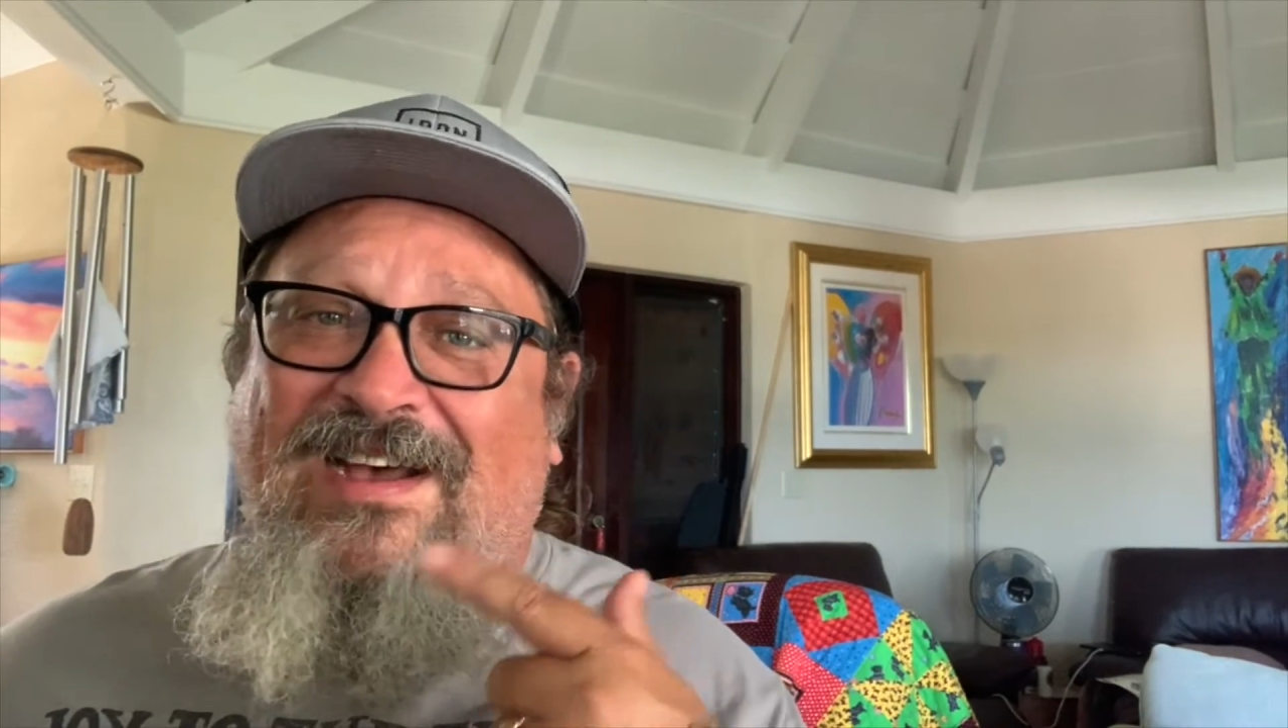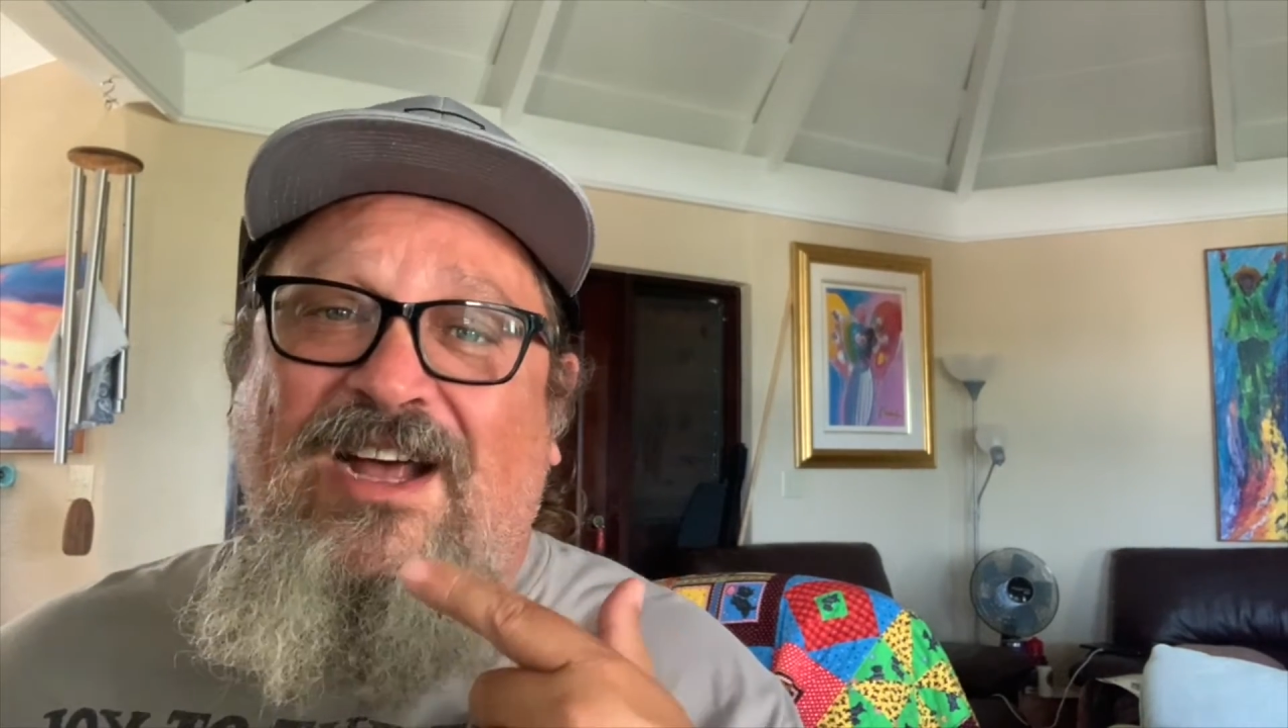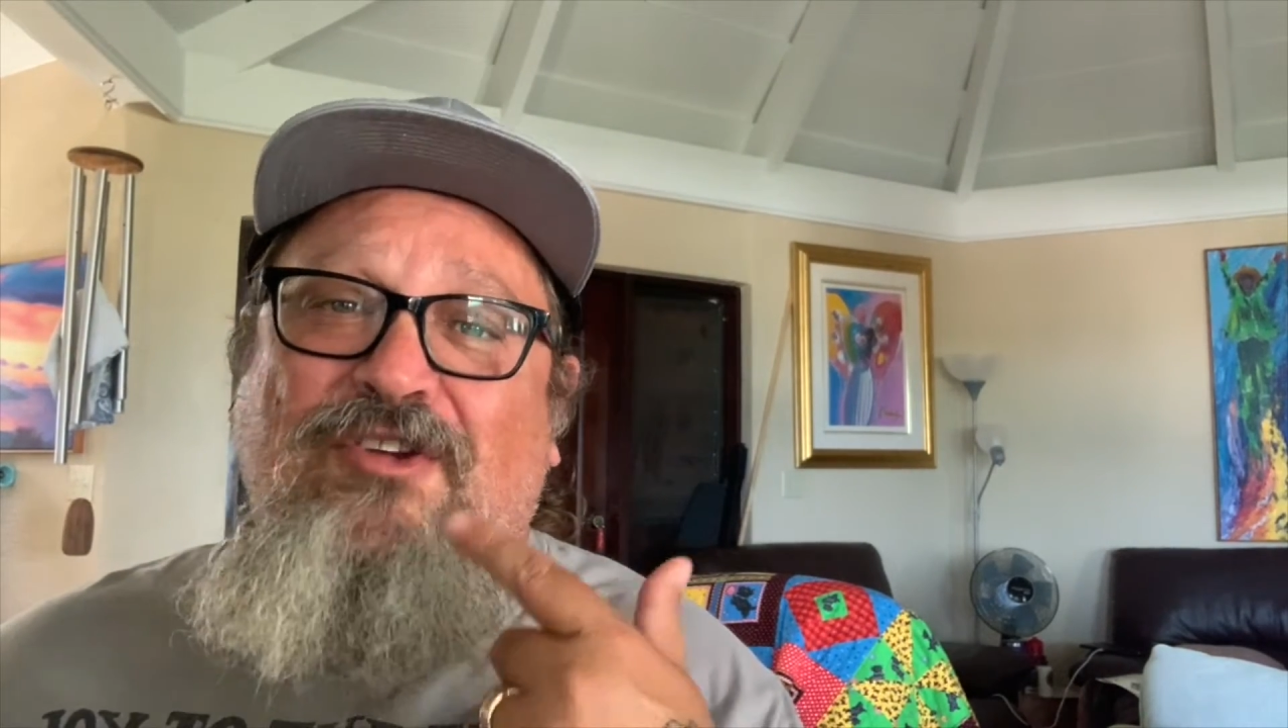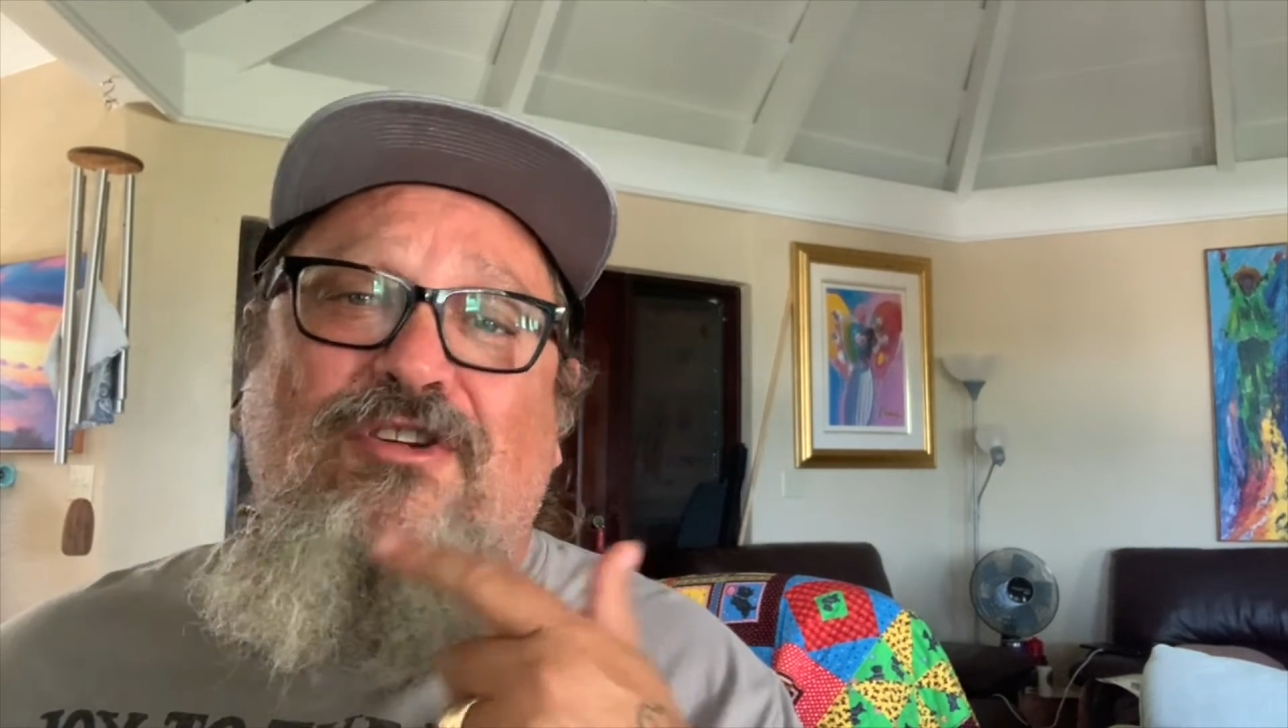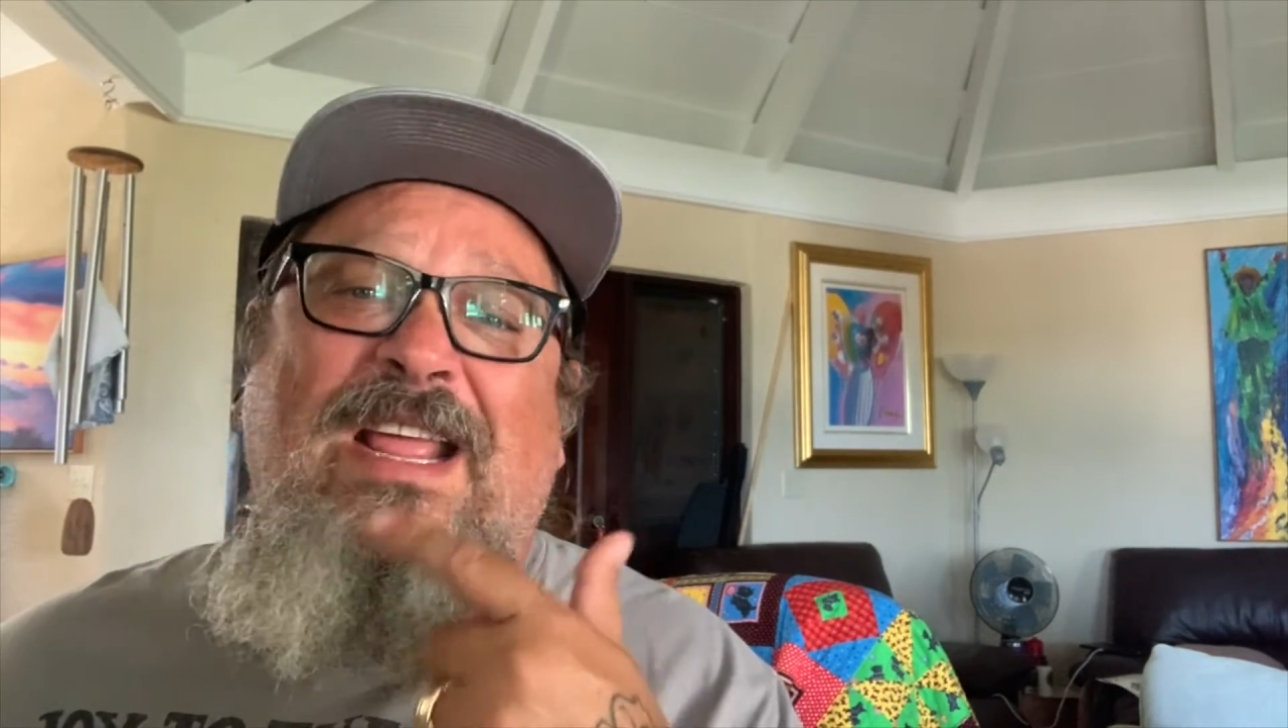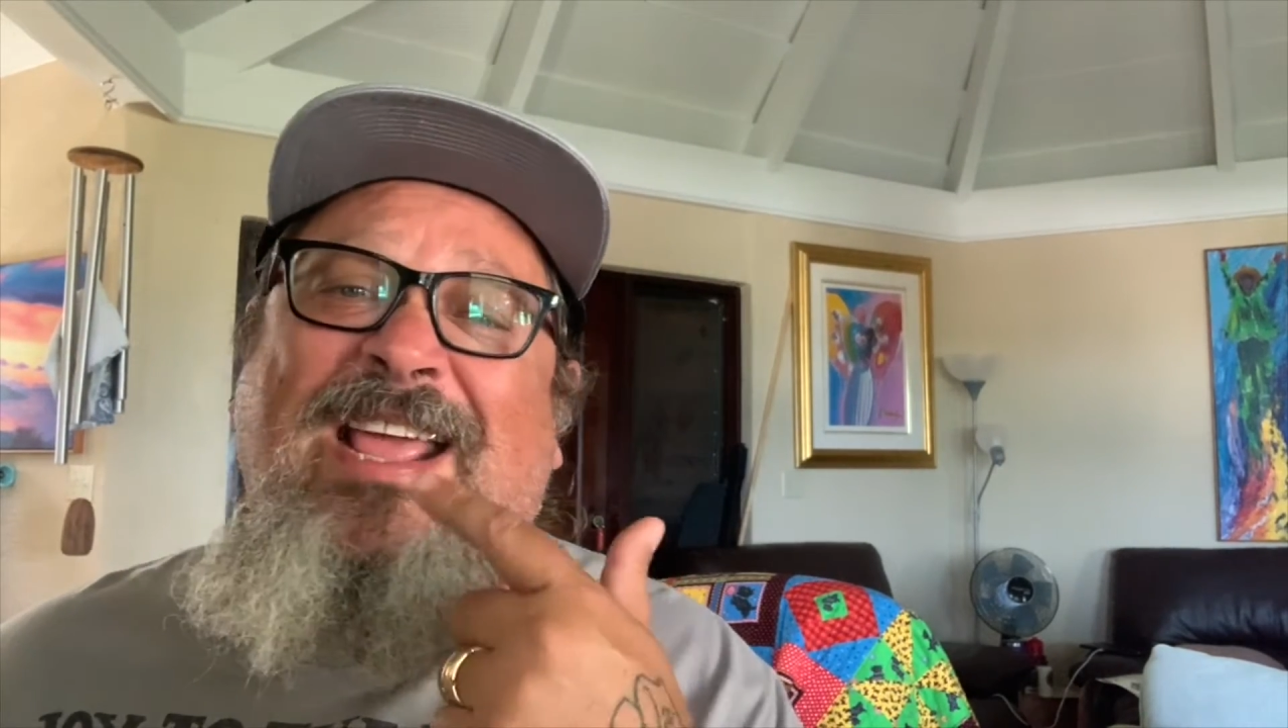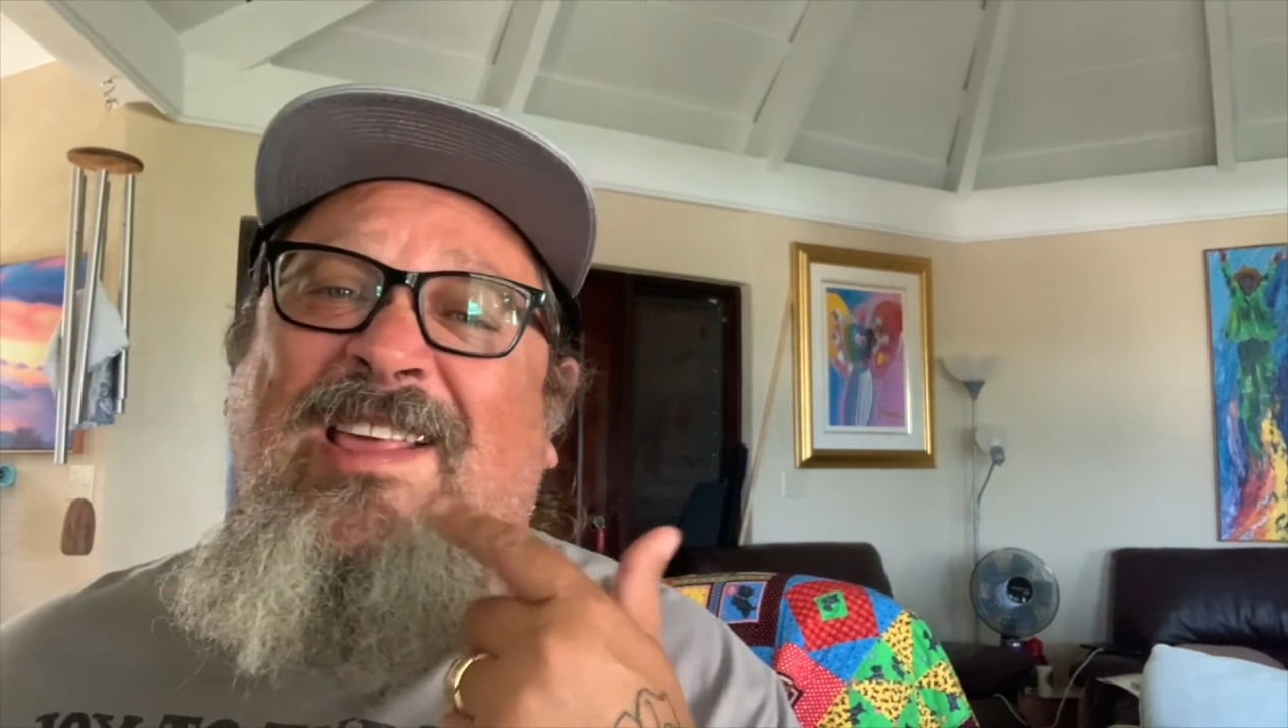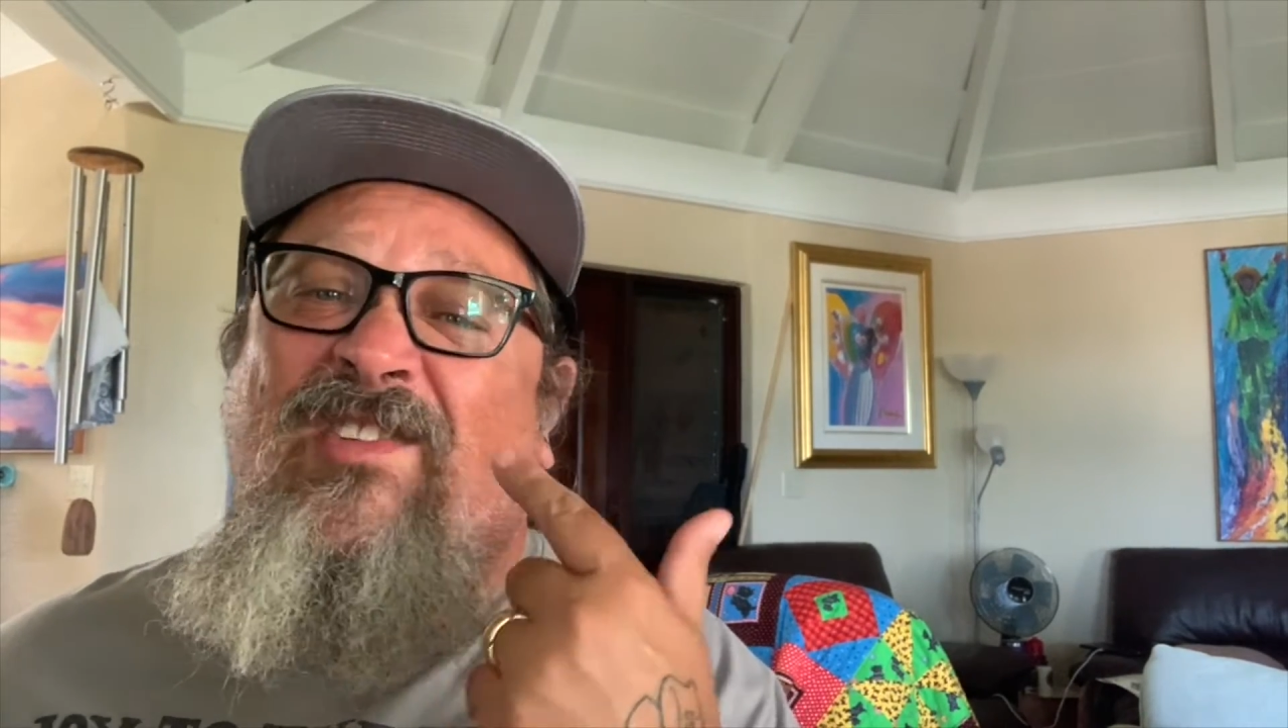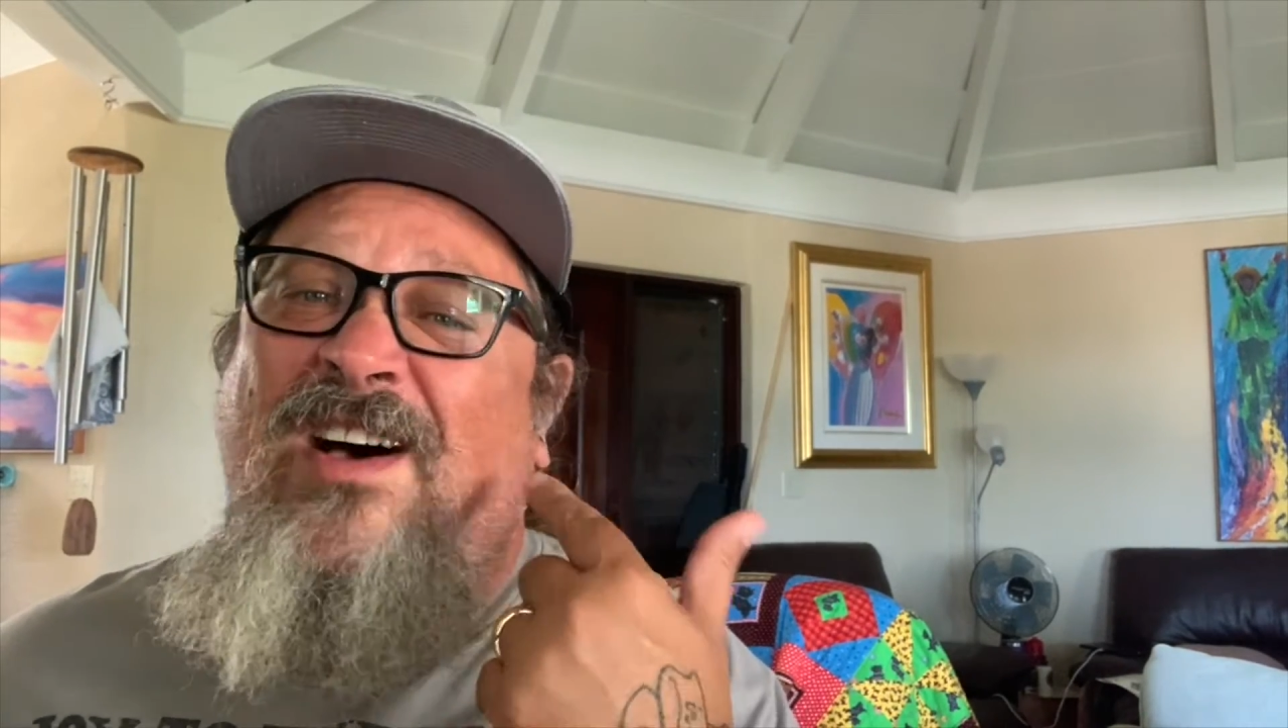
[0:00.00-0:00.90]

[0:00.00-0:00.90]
underneath,